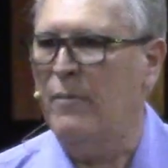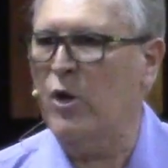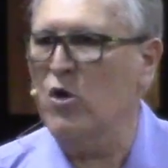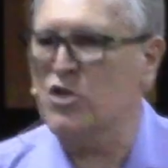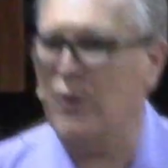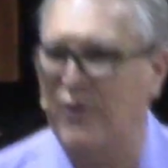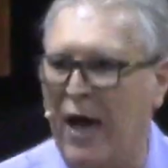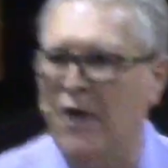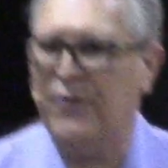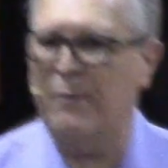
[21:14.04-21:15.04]
Because
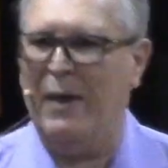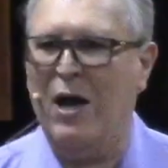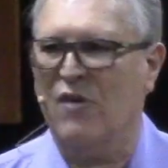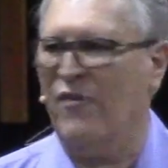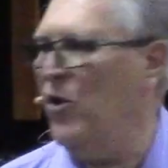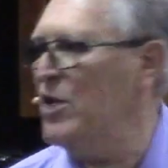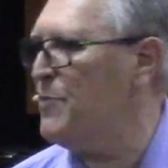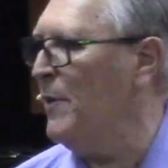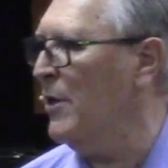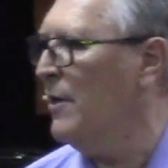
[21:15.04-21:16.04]
without the power of Holy
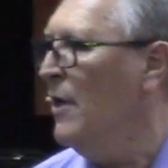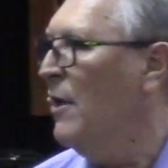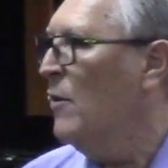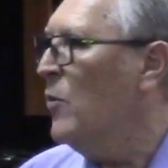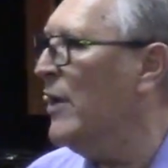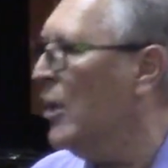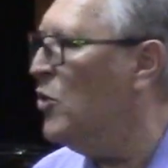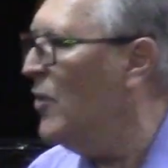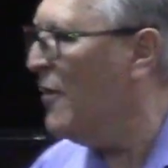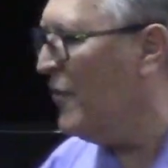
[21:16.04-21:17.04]
Spirit, we can
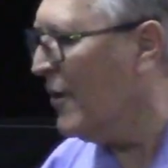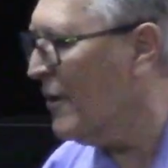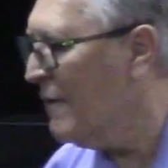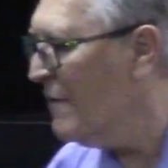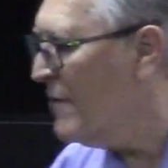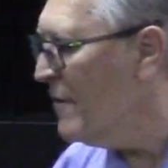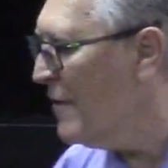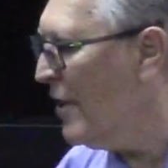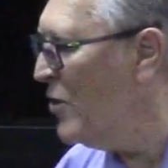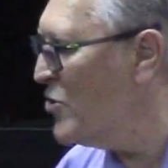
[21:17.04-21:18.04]
do nothing.
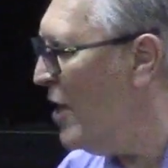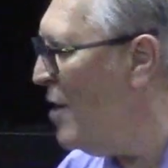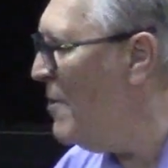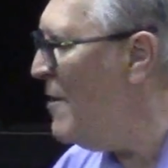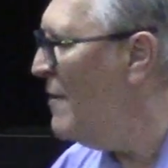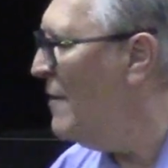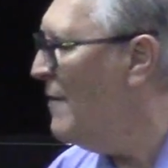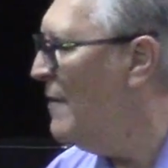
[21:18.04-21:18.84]
Can you say amen?